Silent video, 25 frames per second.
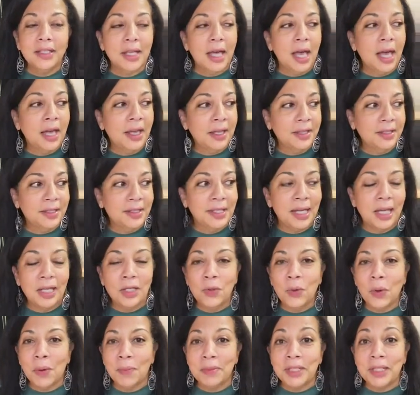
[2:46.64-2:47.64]
I'll set
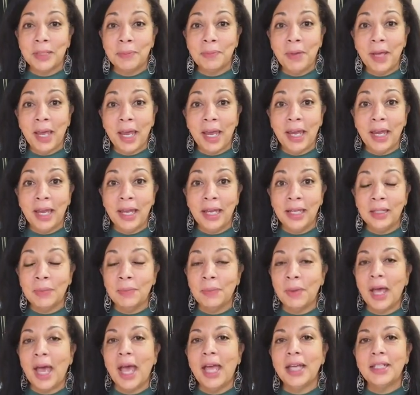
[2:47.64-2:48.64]
you up a space,
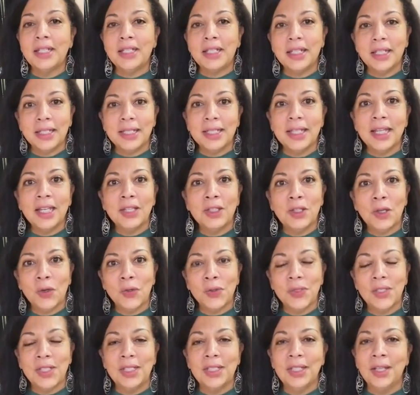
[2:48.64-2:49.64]
but I just need
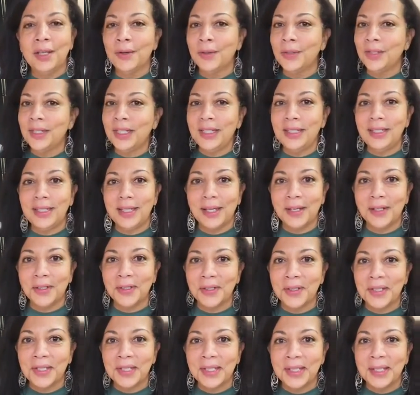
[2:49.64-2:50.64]
those little
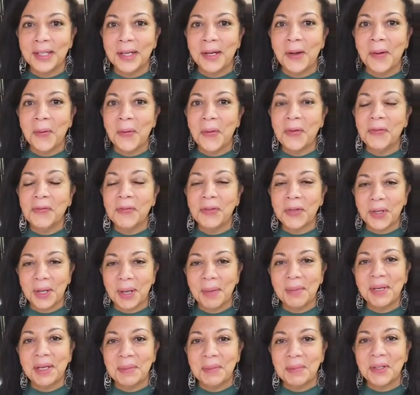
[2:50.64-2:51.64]
details, if you're
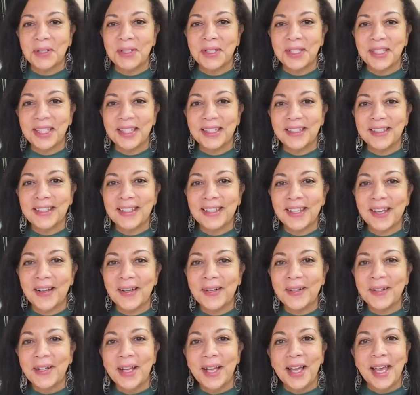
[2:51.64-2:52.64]
coming in person.
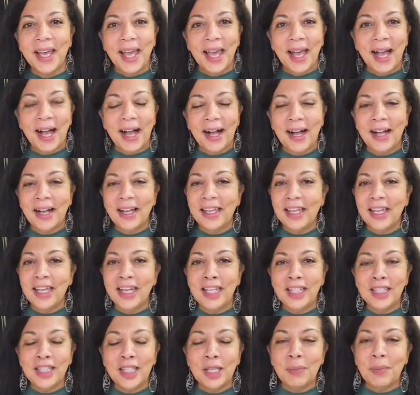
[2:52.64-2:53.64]
So it
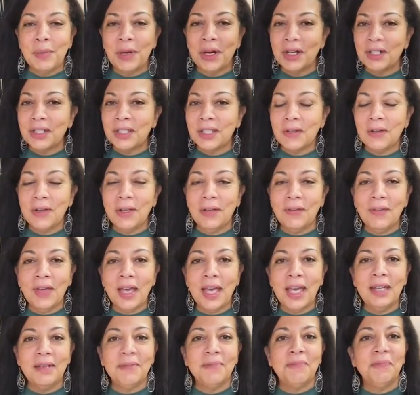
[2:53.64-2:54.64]
is in person
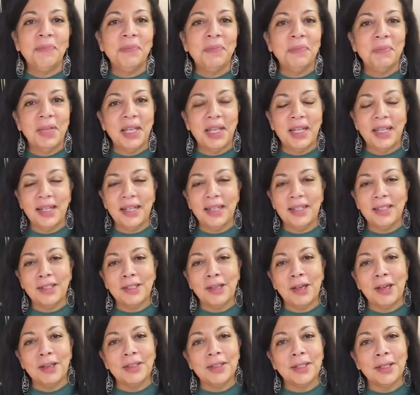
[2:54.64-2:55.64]
event, but it is
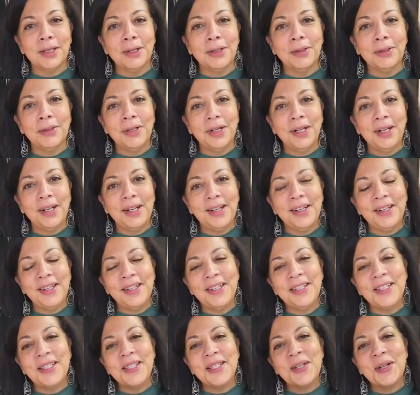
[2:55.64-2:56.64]
also
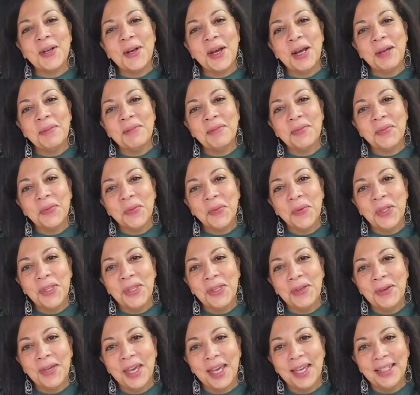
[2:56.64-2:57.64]
on Instagram with
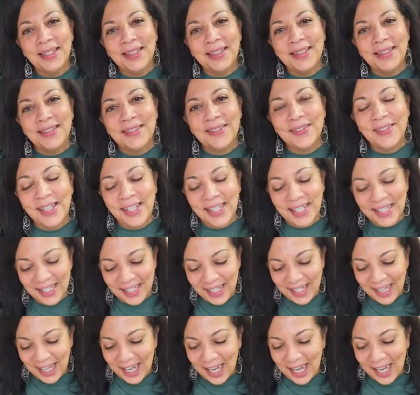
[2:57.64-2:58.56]
you guys, right?